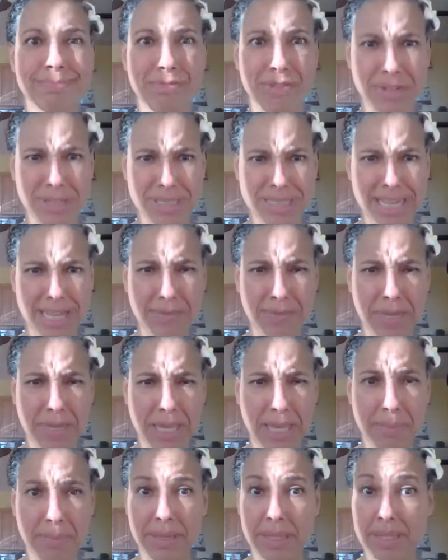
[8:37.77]
for
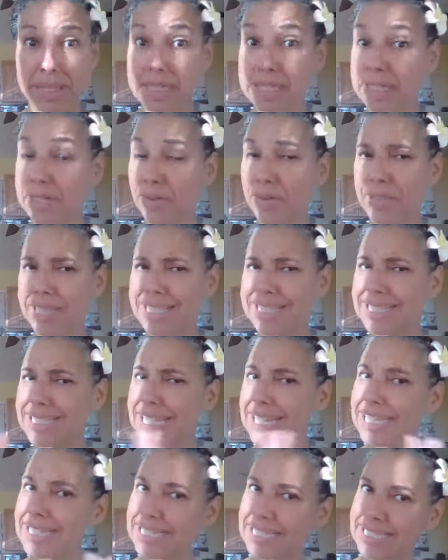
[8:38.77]
safekeeping until they
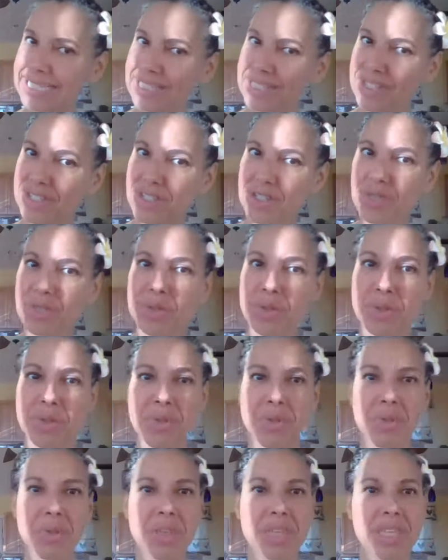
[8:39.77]
sent it
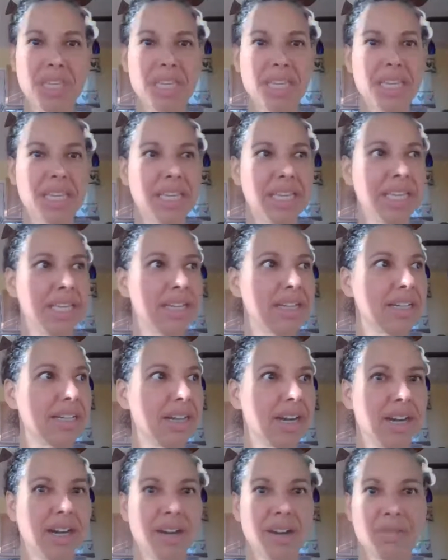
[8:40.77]
to the
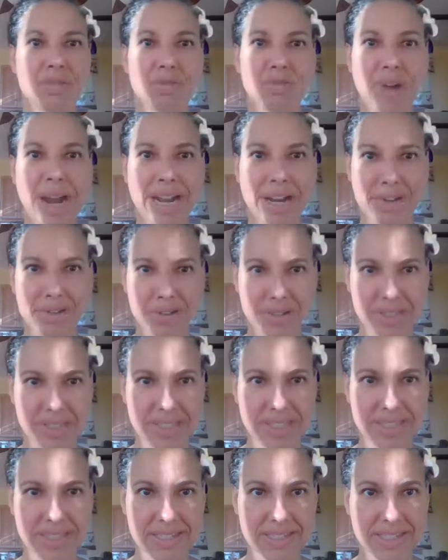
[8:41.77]

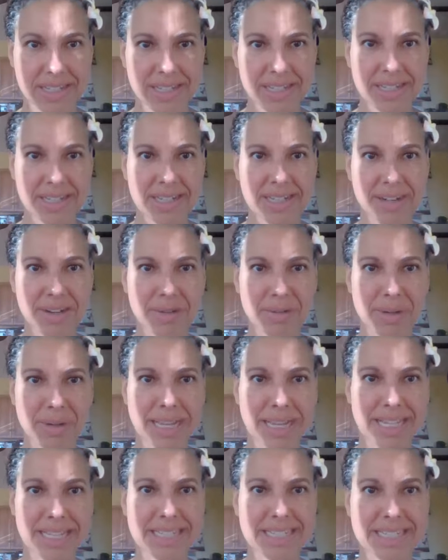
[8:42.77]
records. All
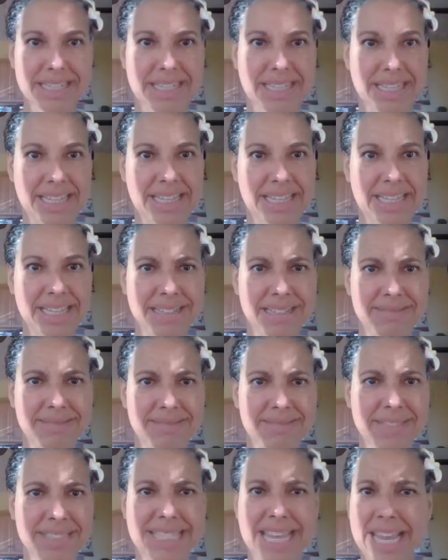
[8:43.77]
right, the
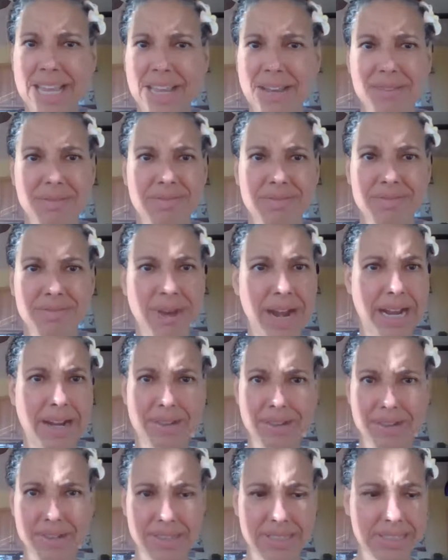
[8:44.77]
state
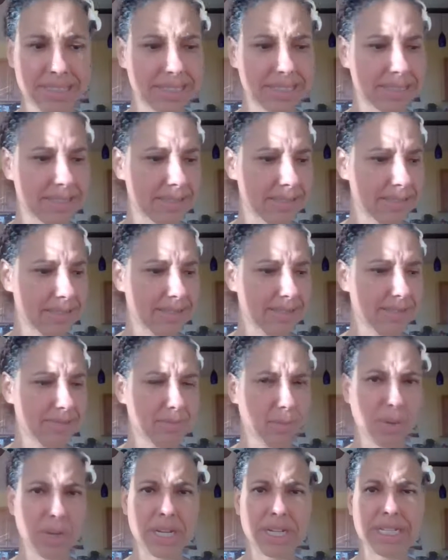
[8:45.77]
records,
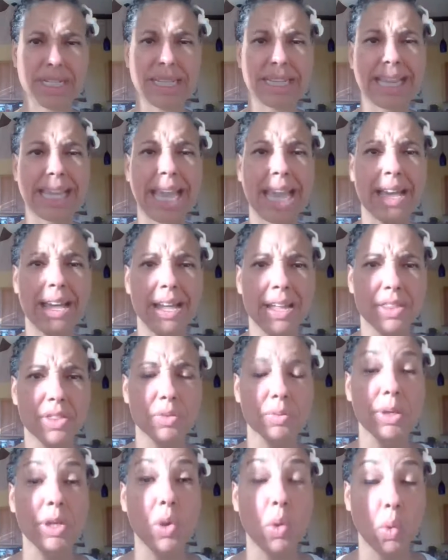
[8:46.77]
what
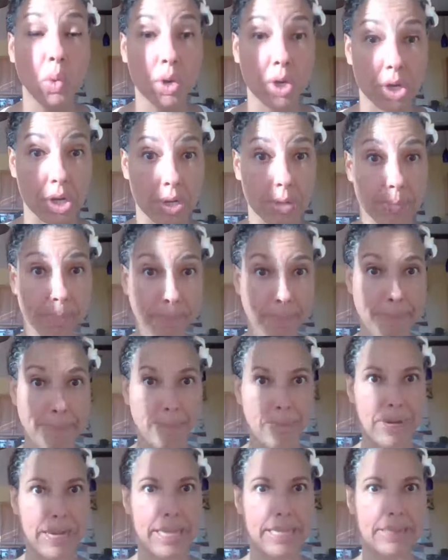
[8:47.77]
the recorder,
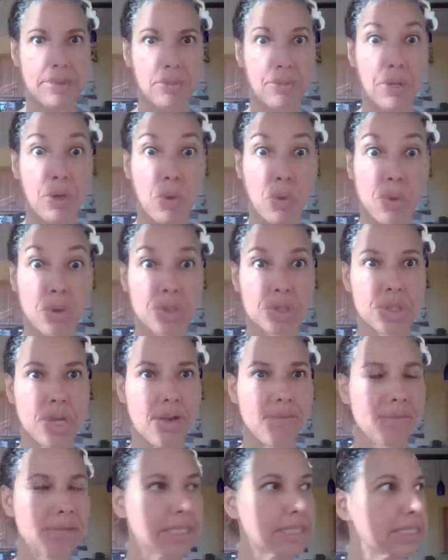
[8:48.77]
right, the recorder's
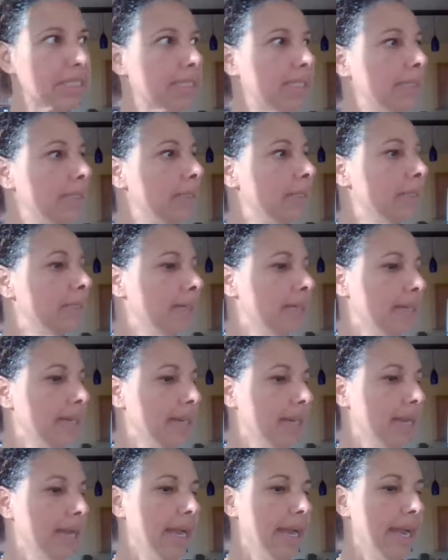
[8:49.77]
office.
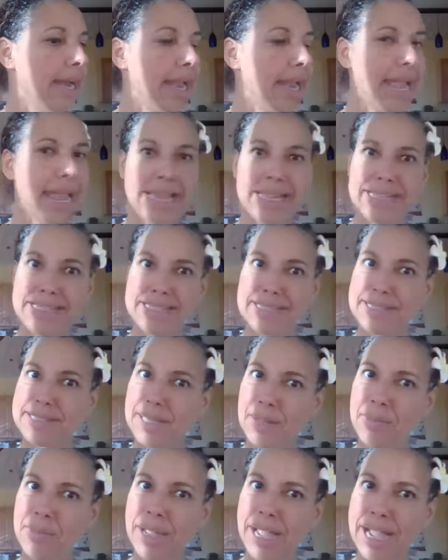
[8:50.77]
And
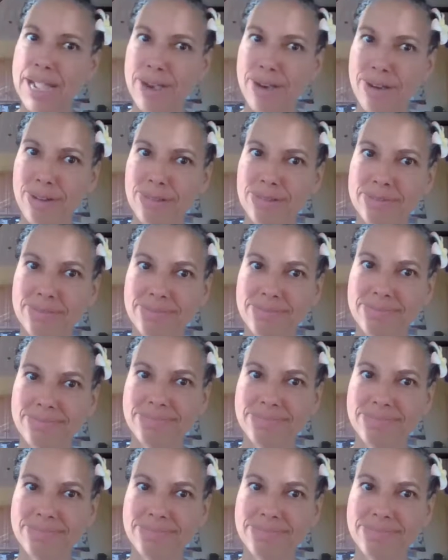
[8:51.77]
somehow,